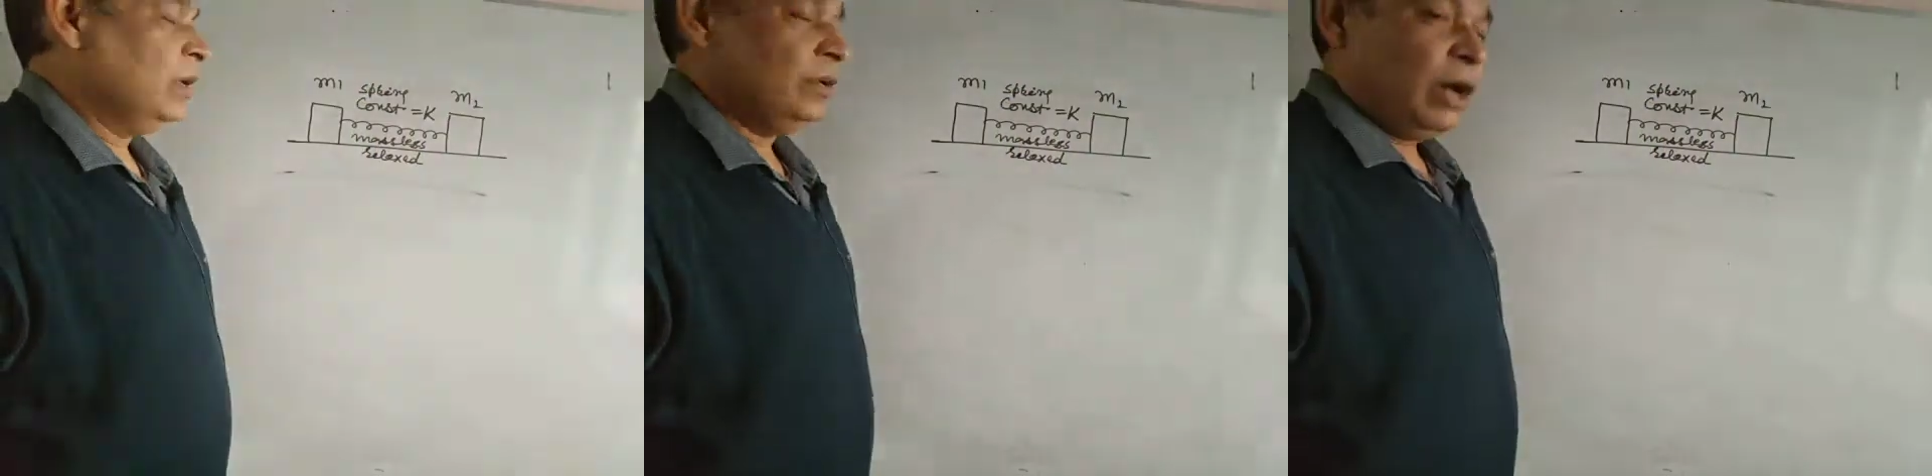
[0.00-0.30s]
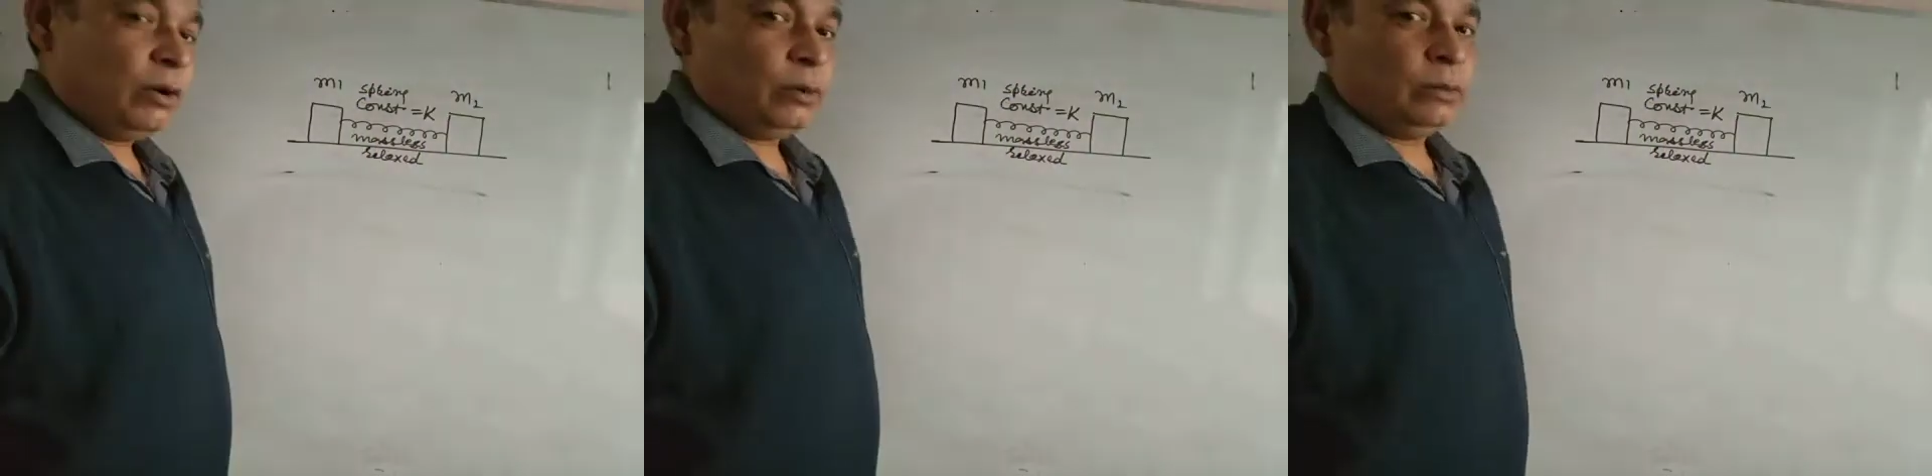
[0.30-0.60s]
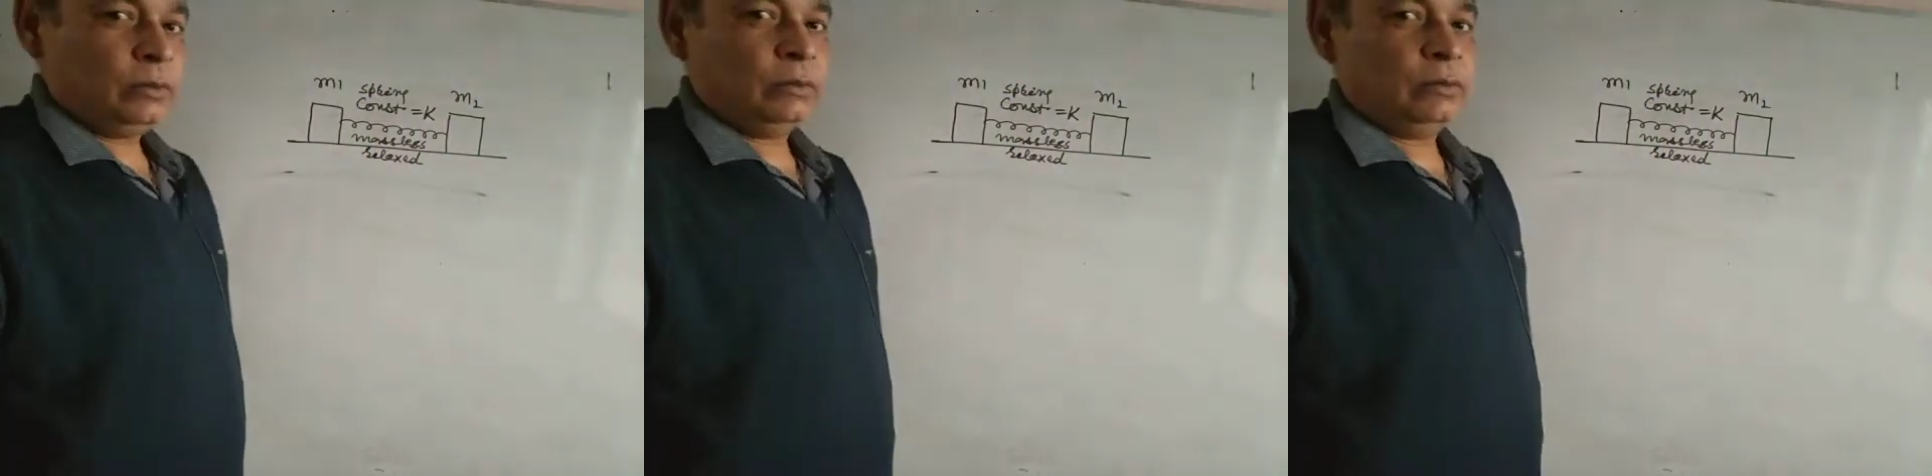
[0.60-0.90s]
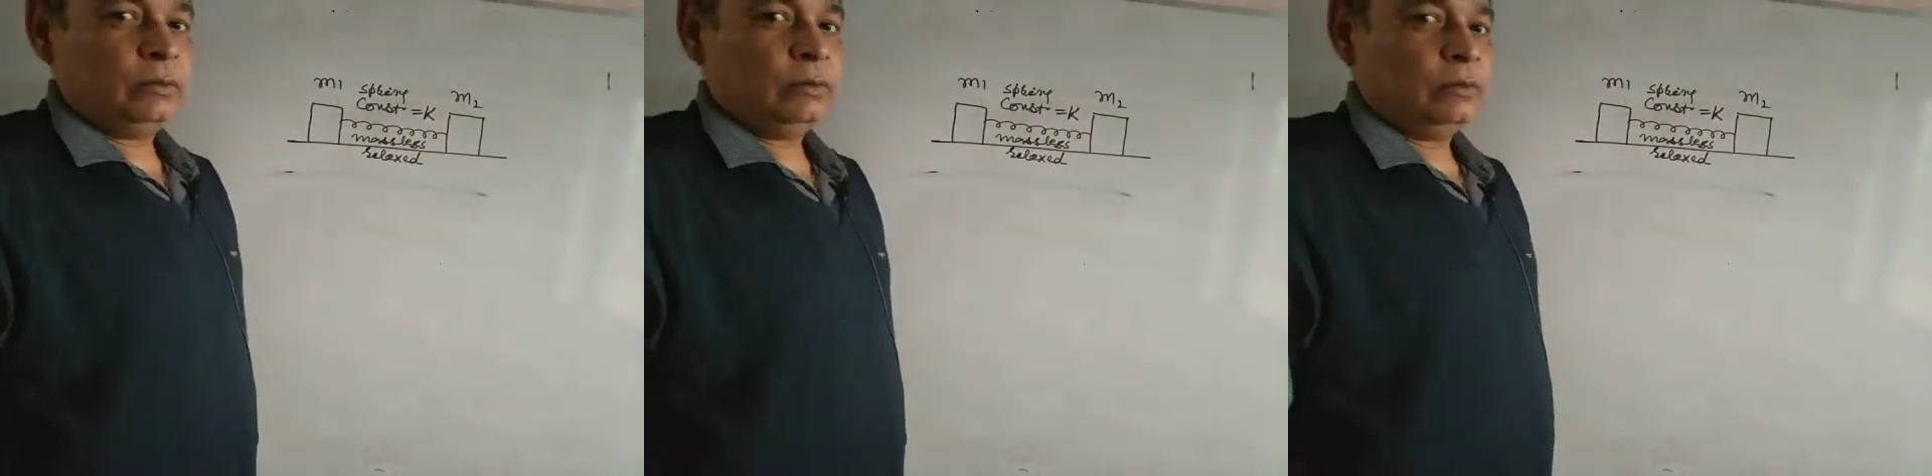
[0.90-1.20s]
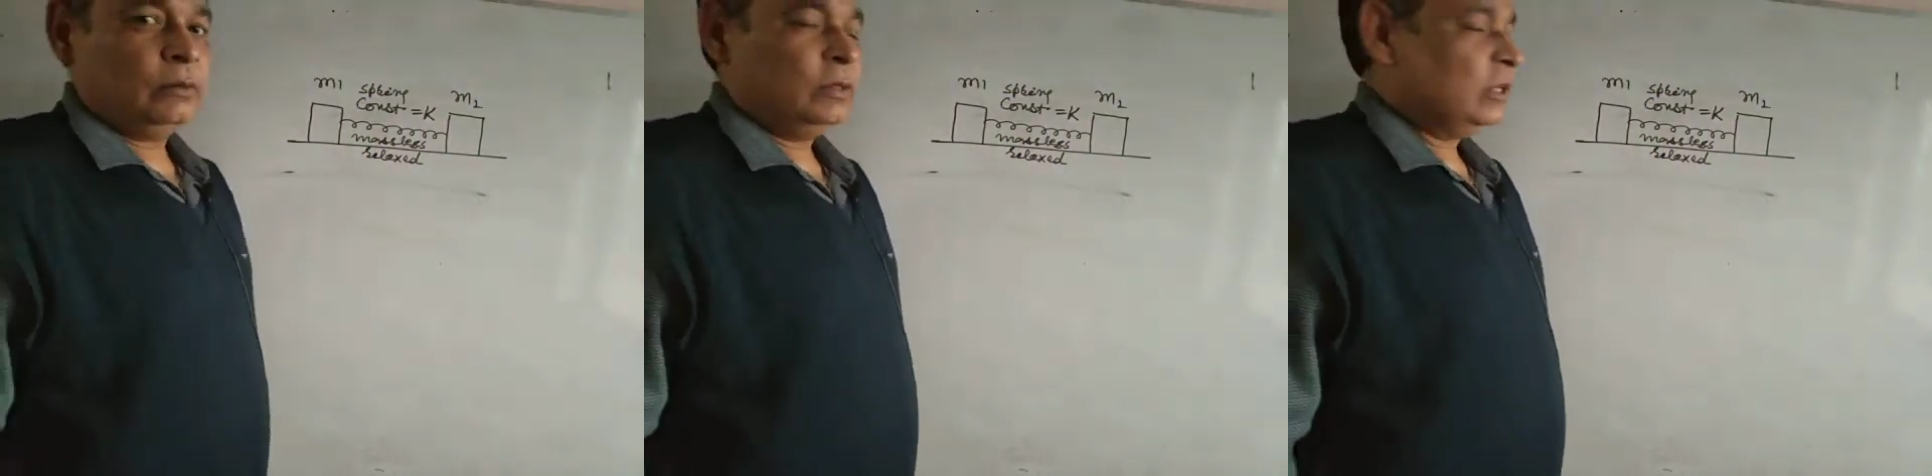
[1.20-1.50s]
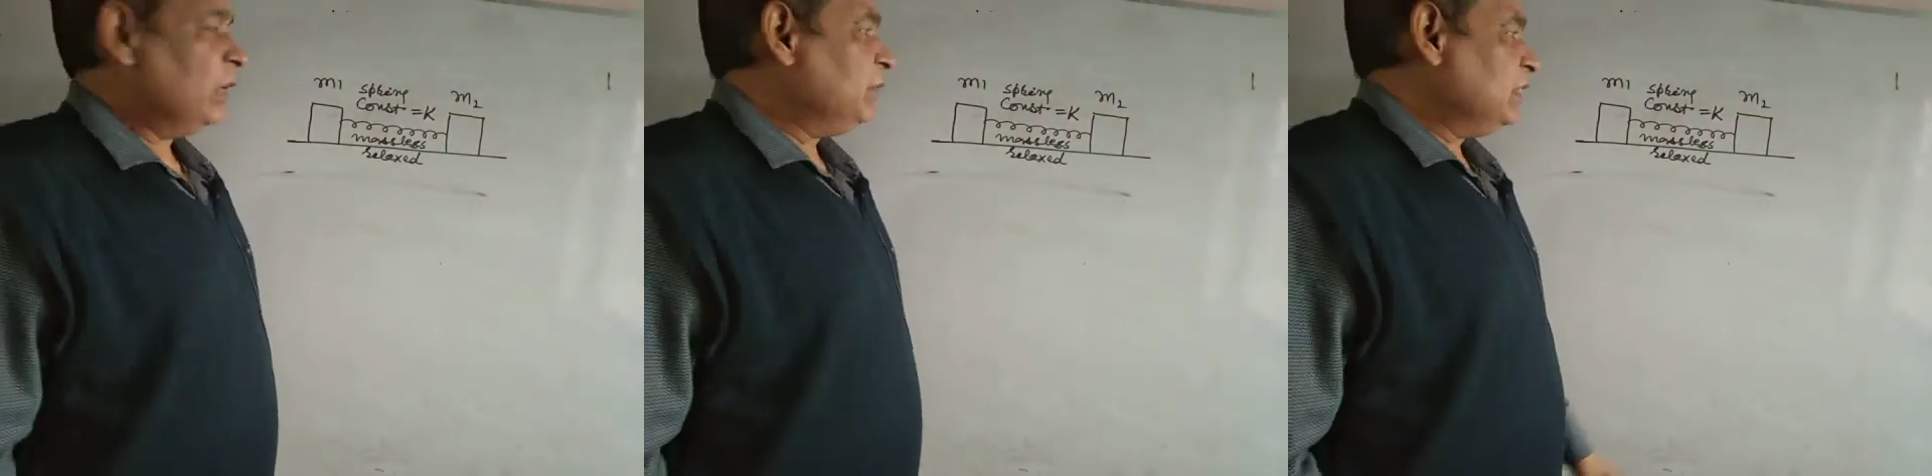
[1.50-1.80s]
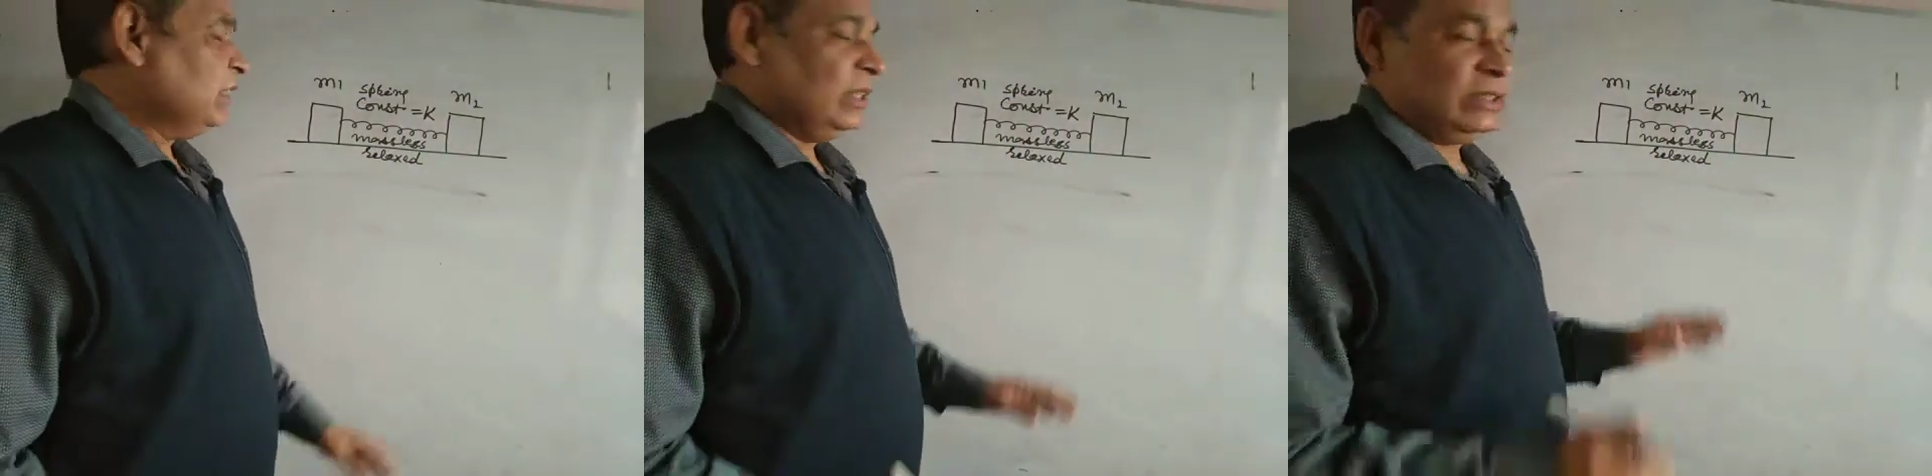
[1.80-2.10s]
Now
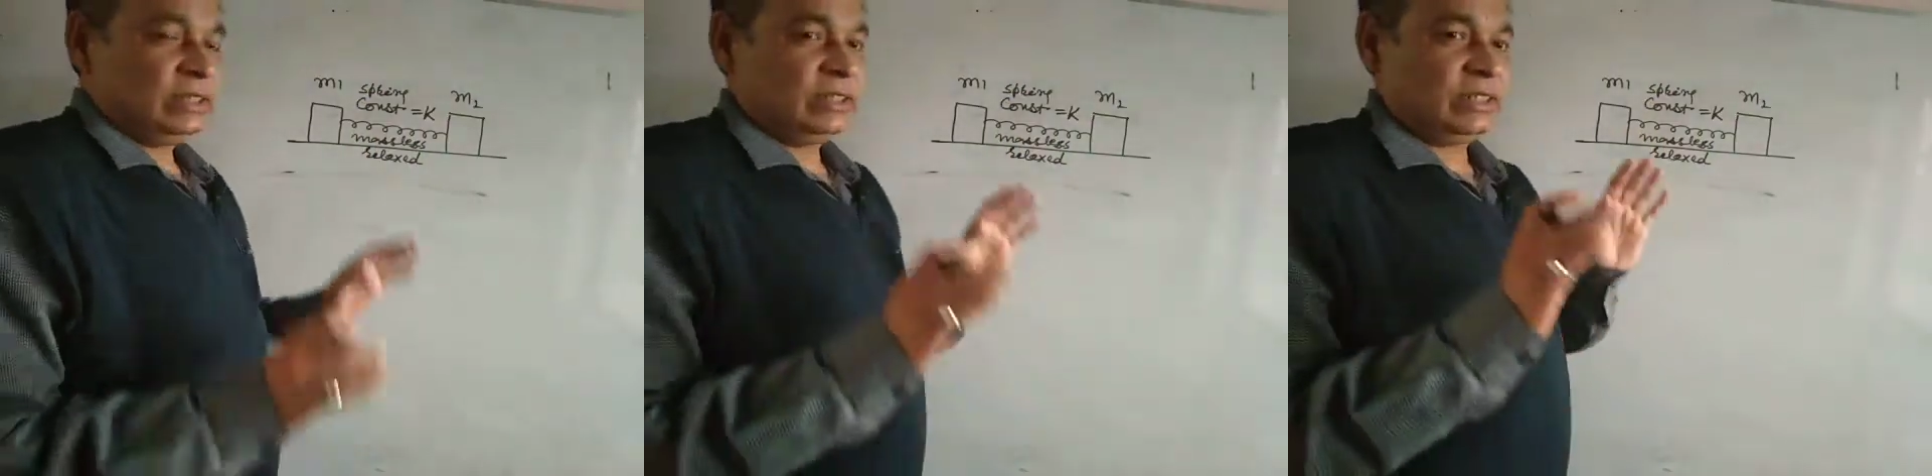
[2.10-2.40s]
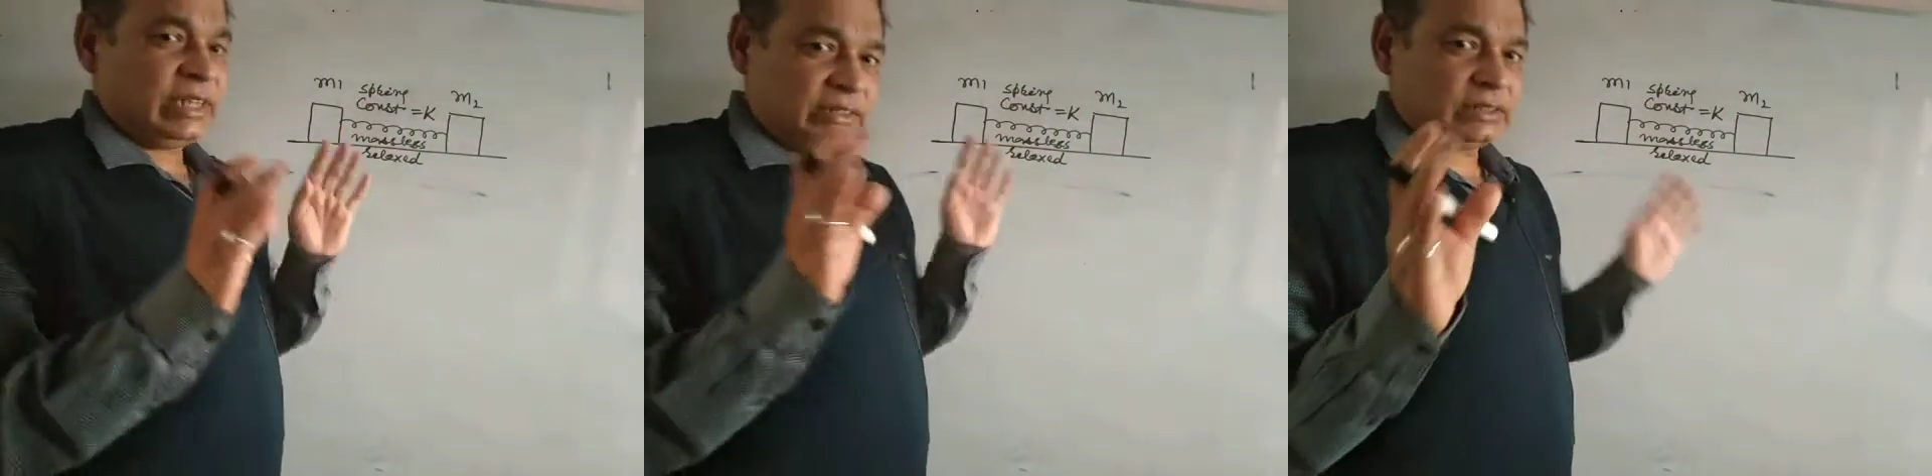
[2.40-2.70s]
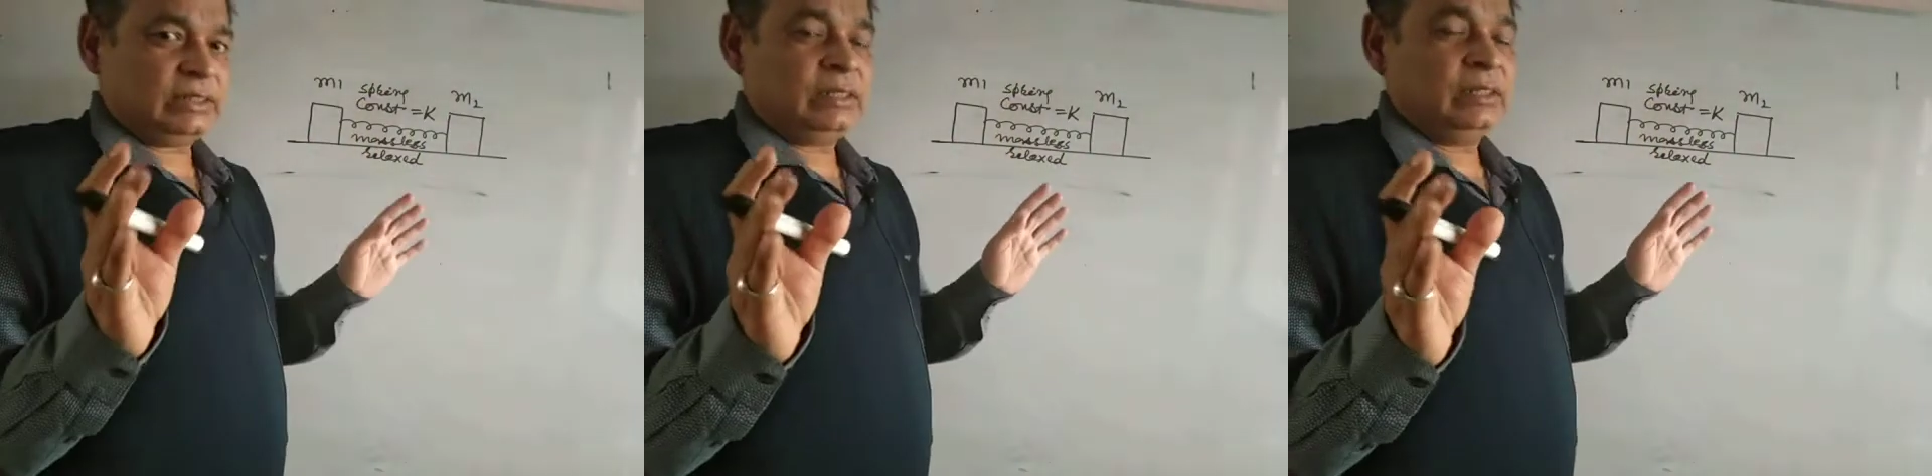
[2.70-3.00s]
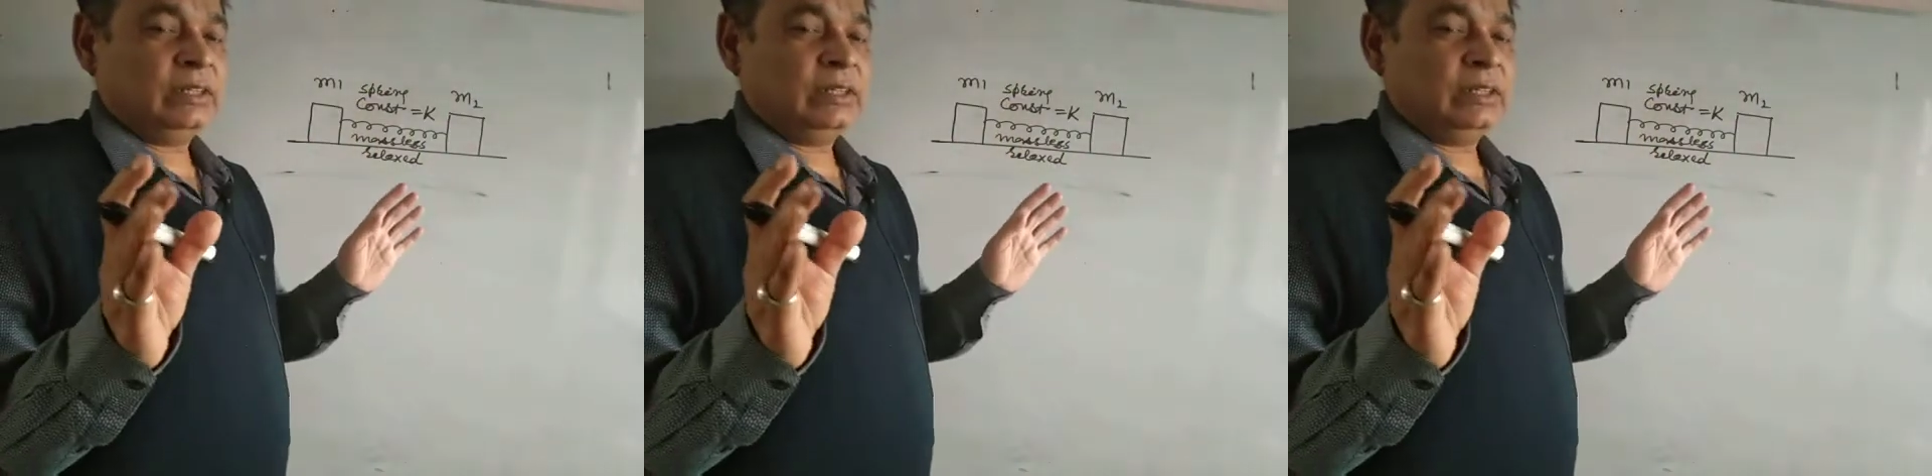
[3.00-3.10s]
everything is in rest,